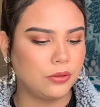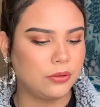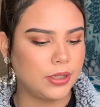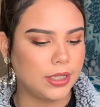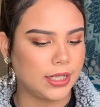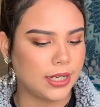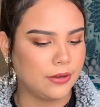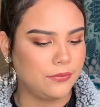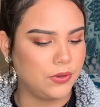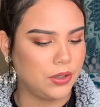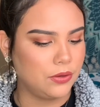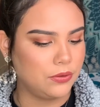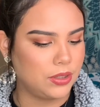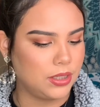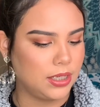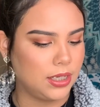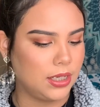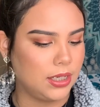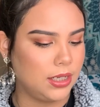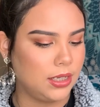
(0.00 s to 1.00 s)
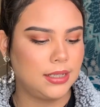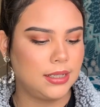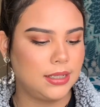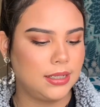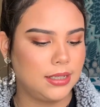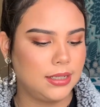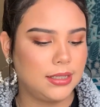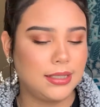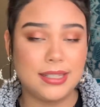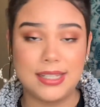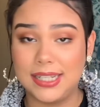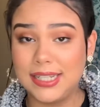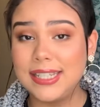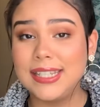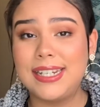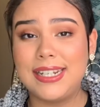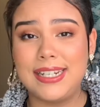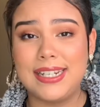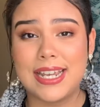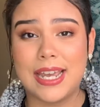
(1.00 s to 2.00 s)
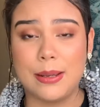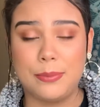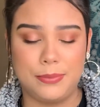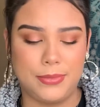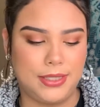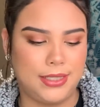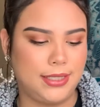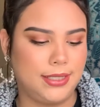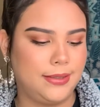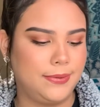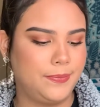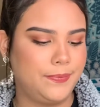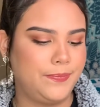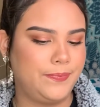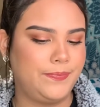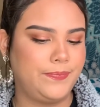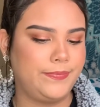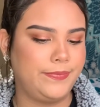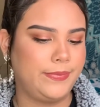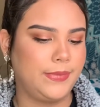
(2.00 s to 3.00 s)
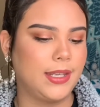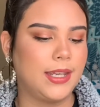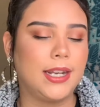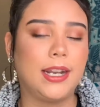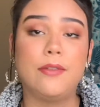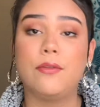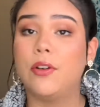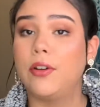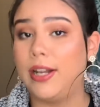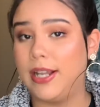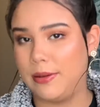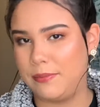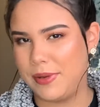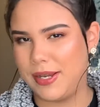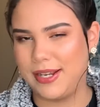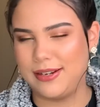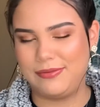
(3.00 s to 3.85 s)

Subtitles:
and I've used it 16 times and I've already hit pan.